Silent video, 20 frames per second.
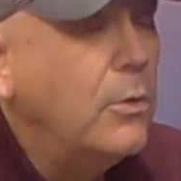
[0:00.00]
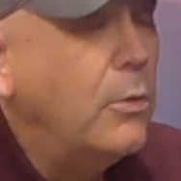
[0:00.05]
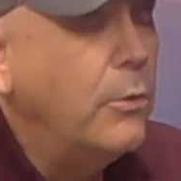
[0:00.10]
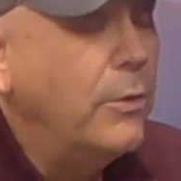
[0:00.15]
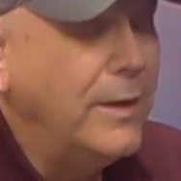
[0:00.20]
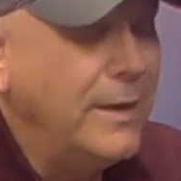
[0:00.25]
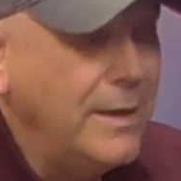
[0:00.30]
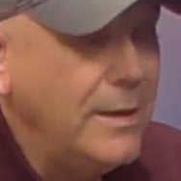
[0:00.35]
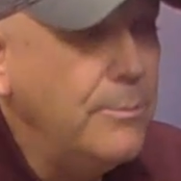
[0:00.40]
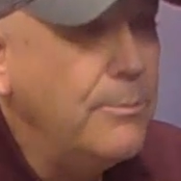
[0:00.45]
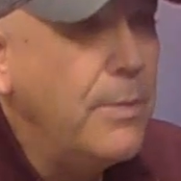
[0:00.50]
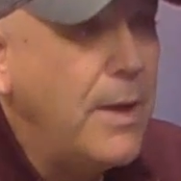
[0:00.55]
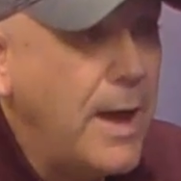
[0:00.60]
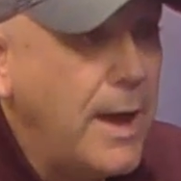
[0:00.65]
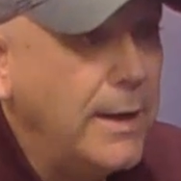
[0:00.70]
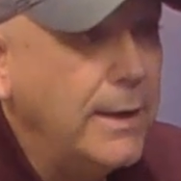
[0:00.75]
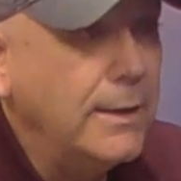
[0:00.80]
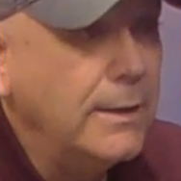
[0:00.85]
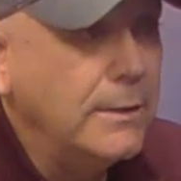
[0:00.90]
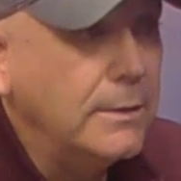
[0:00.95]
or
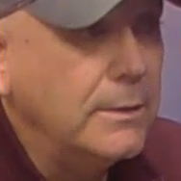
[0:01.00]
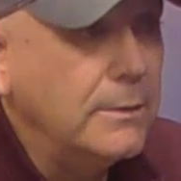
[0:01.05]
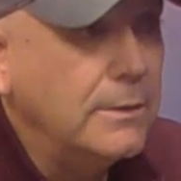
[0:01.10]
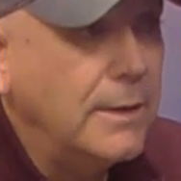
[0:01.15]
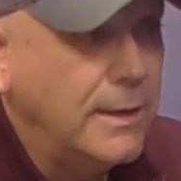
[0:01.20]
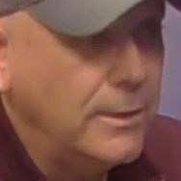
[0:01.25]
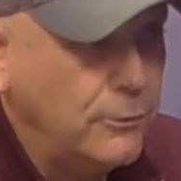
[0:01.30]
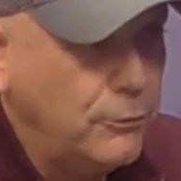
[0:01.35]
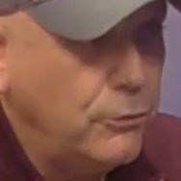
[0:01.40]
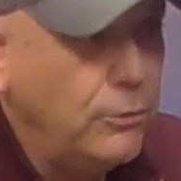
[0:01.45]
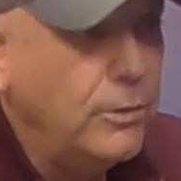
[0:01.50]
anybody like